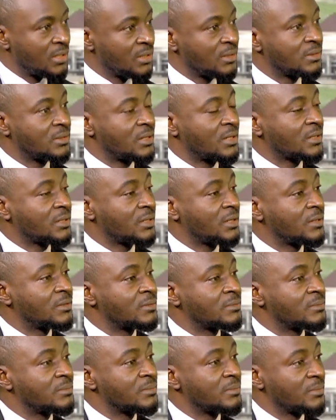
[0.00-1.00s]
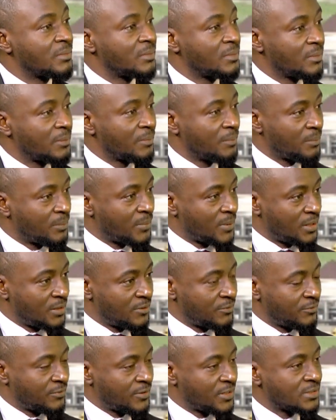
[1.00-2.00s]
I was going to ask,
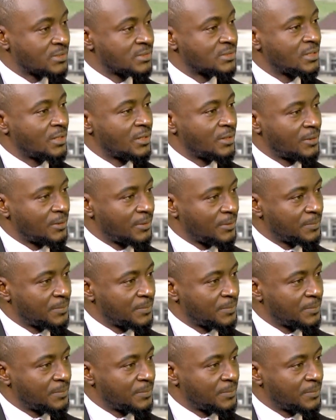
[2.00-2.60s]
because that's